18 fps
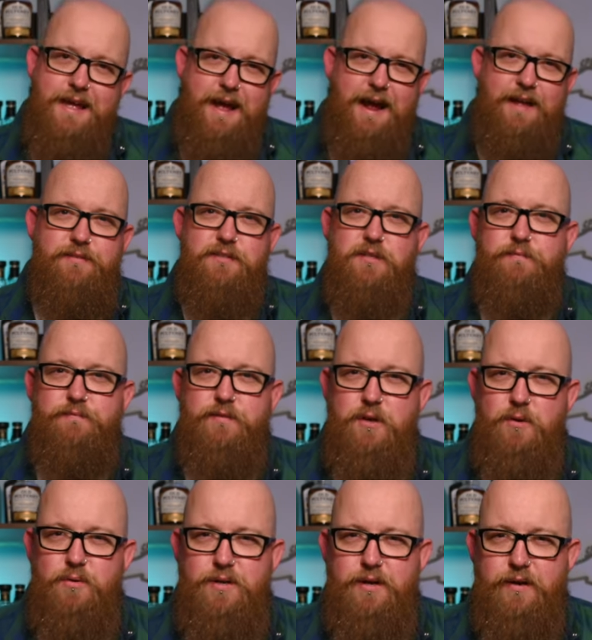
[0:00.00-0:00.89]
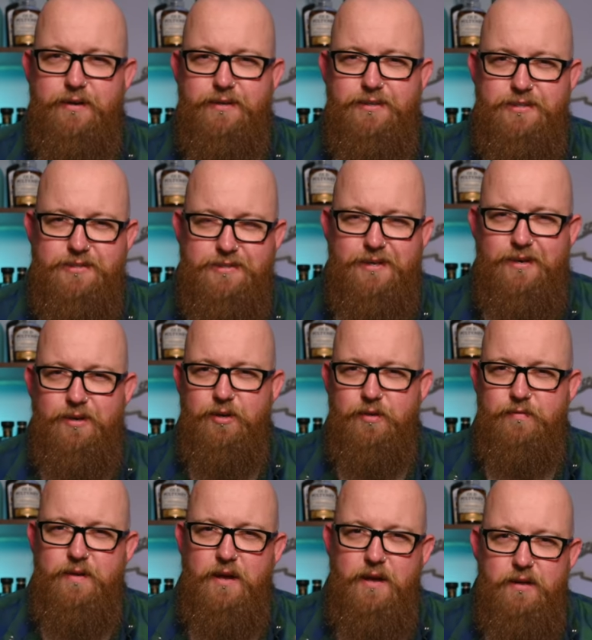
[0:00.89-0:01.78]
and there's a few nice kind
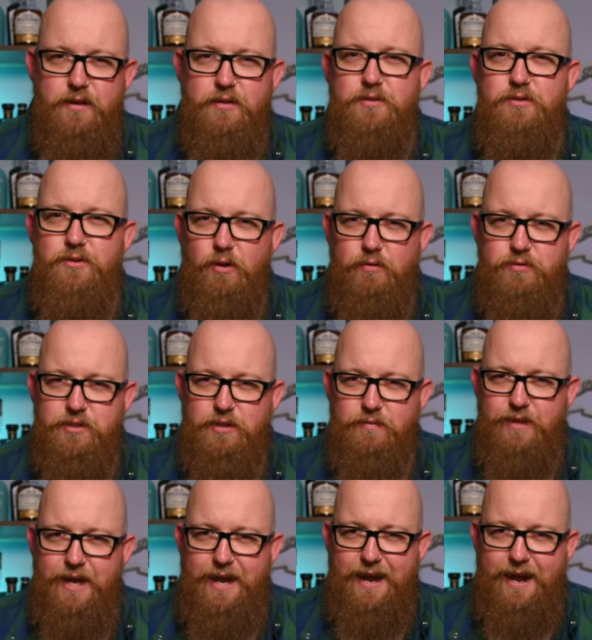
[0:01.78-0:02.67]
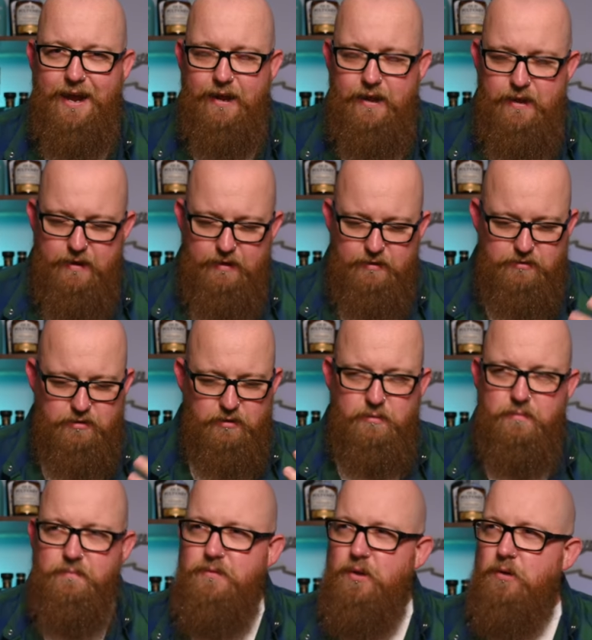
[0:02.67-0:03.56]
of tips of the hat
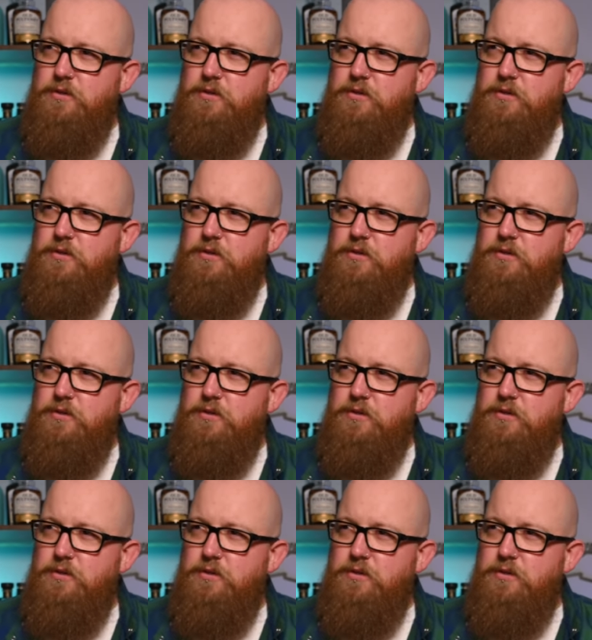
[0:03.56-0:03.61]
to